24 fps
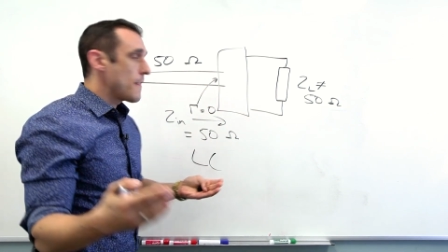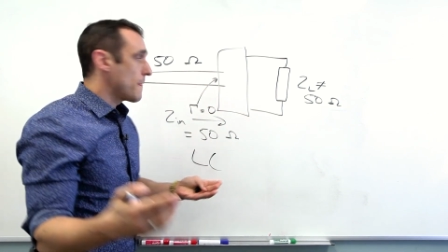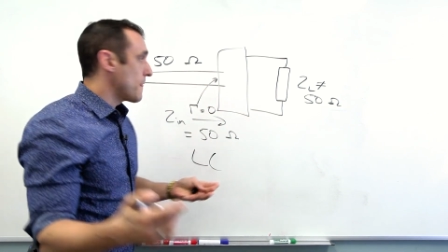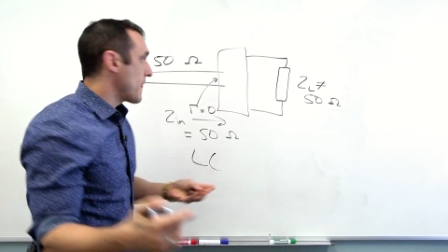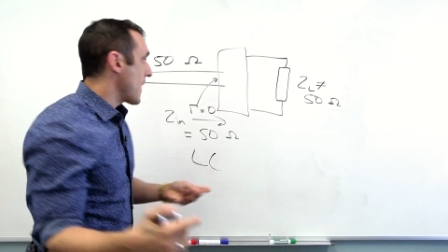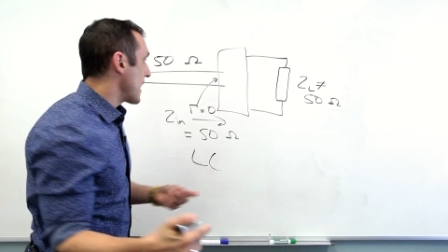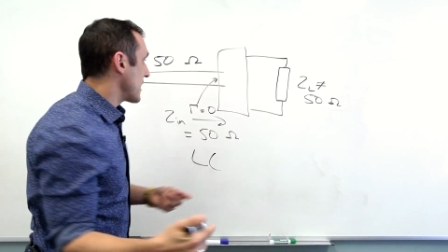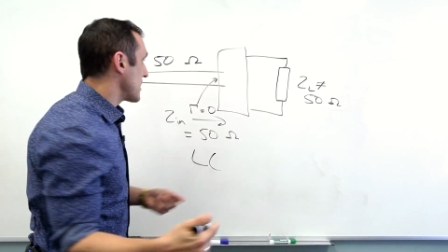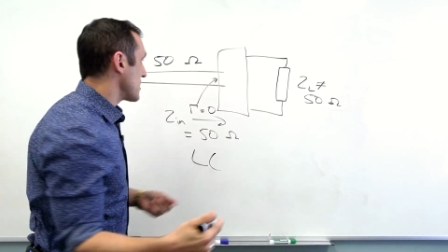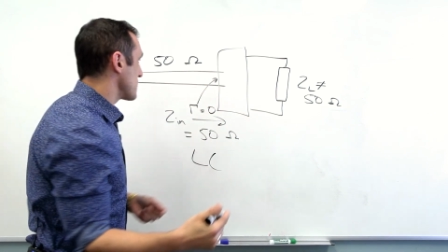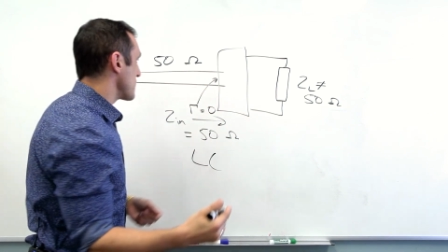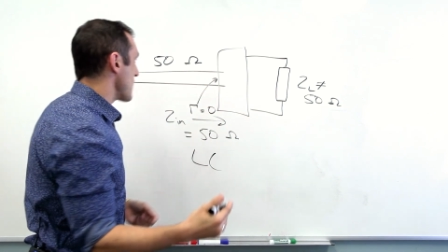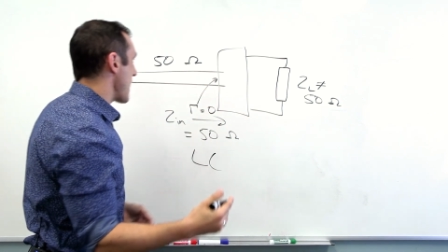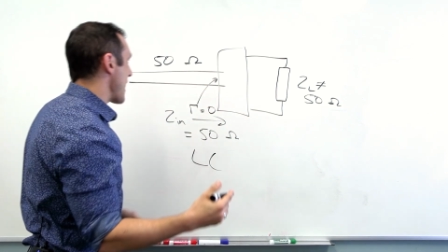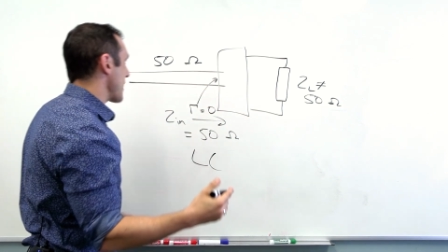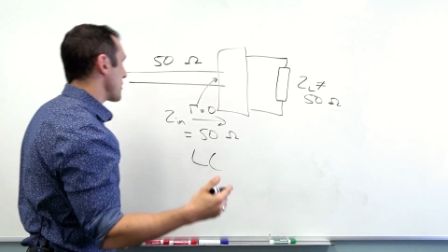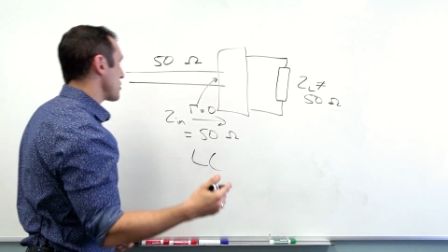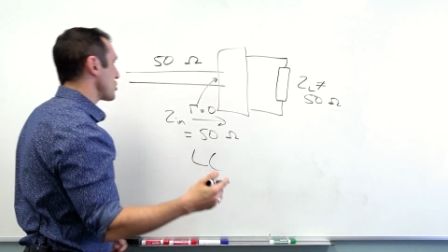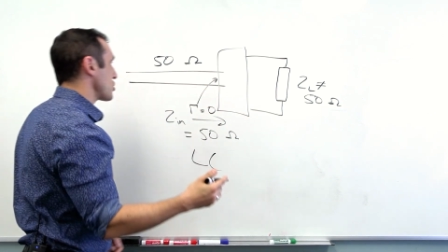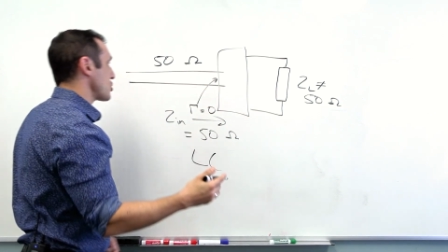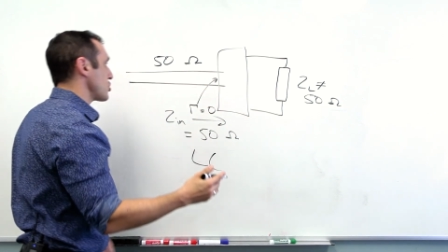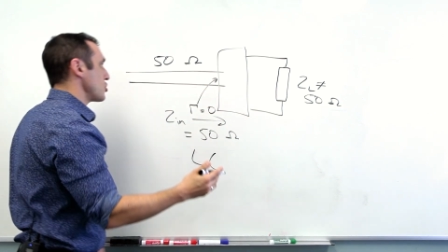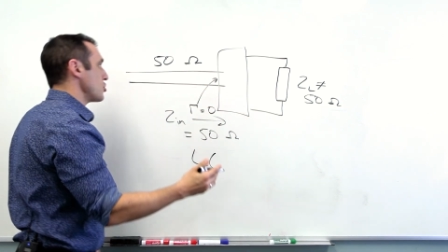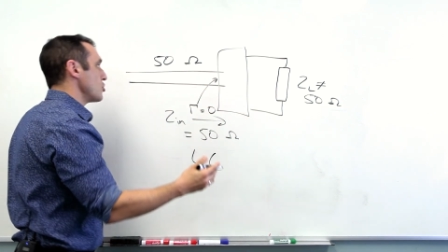that is
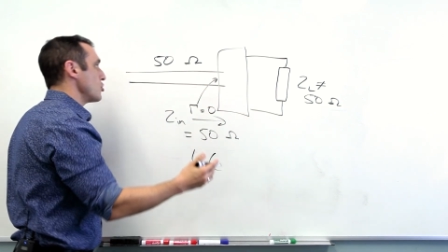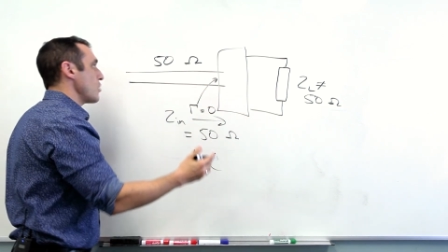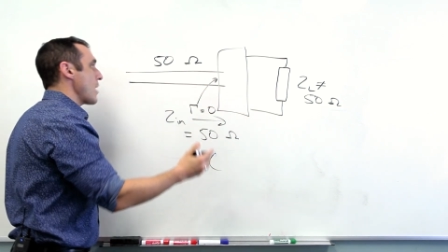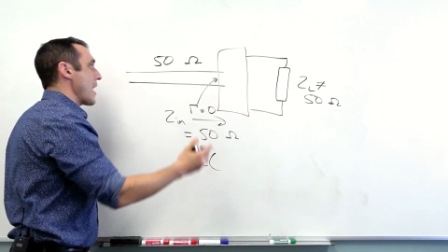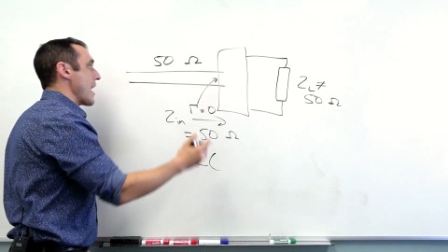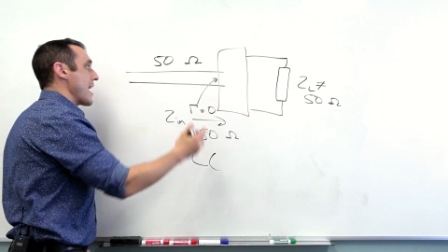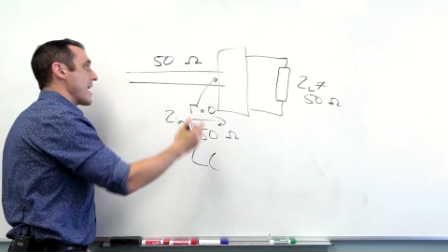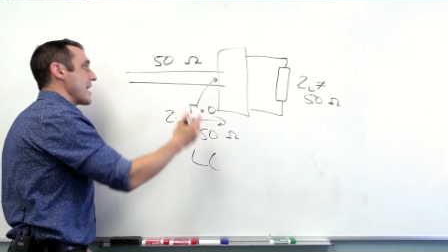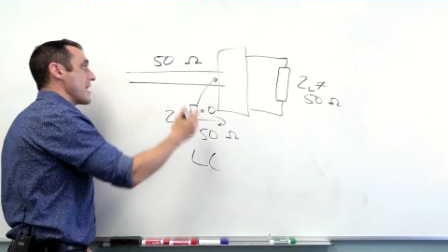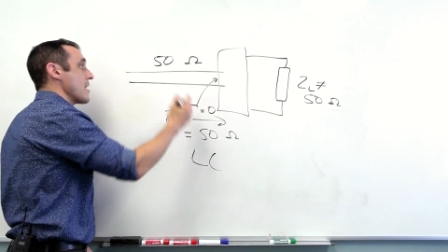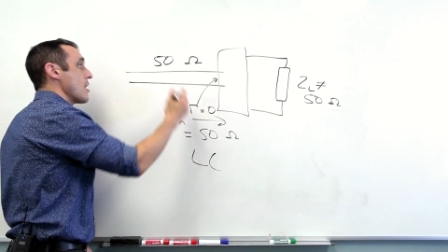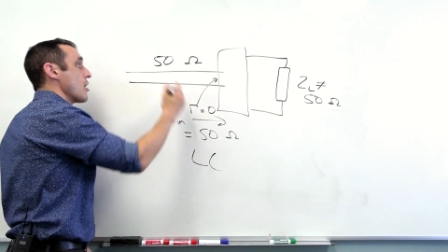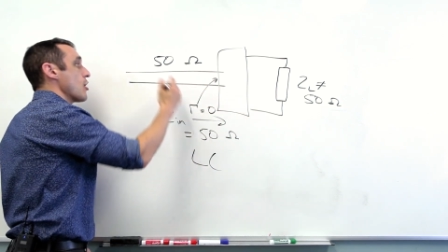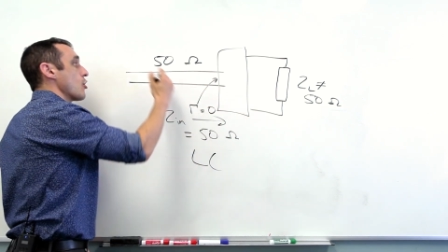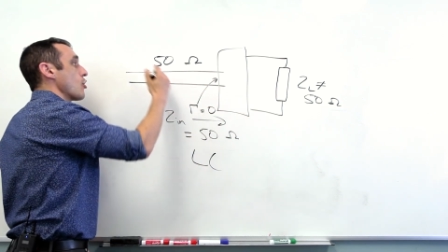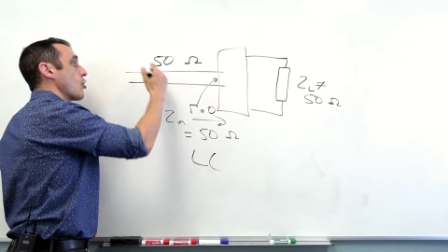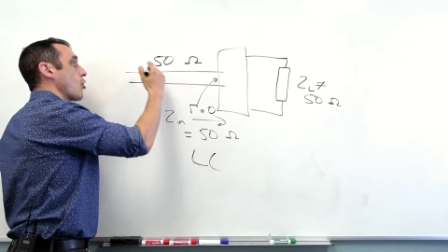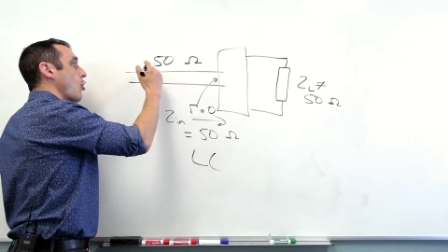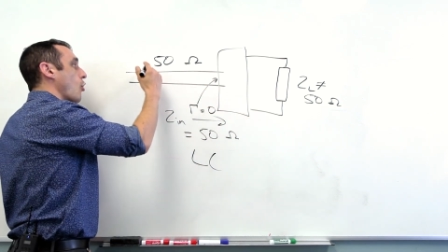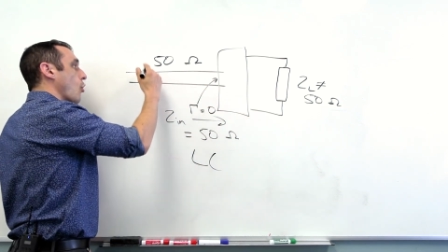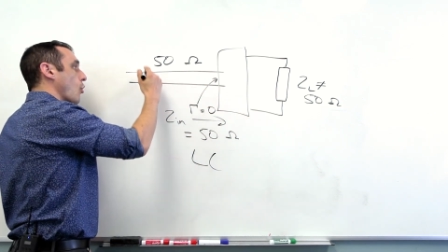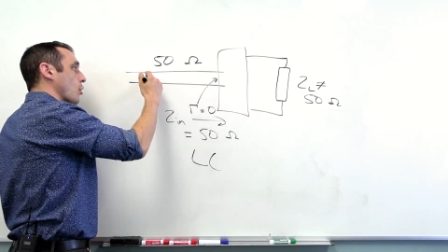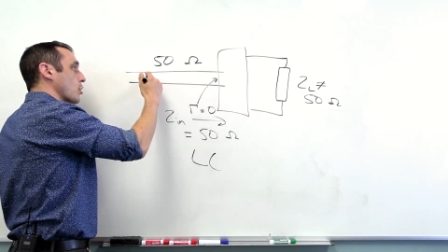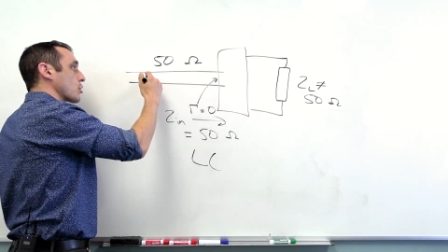matched to a
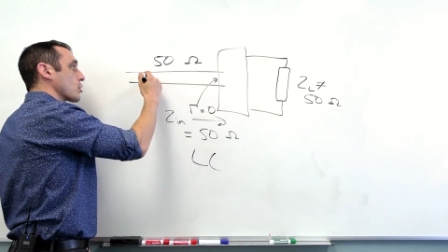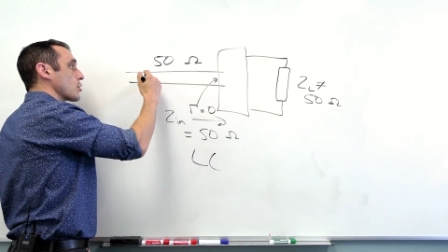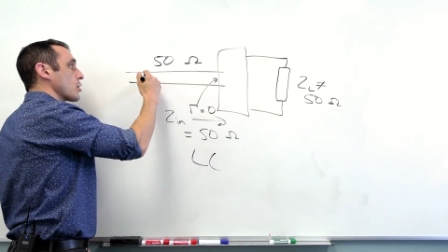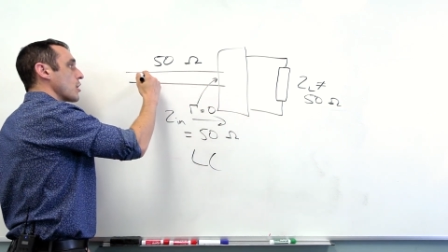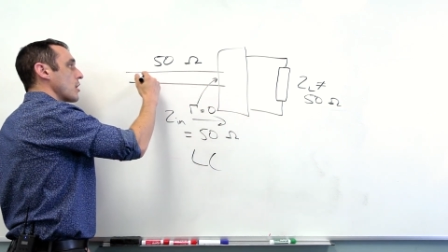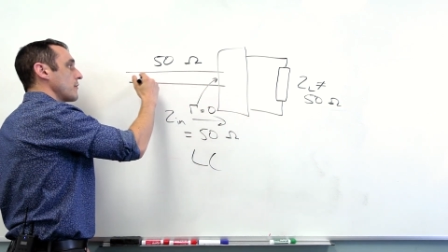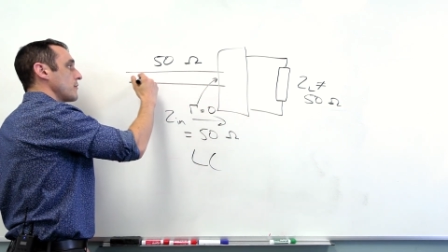quarter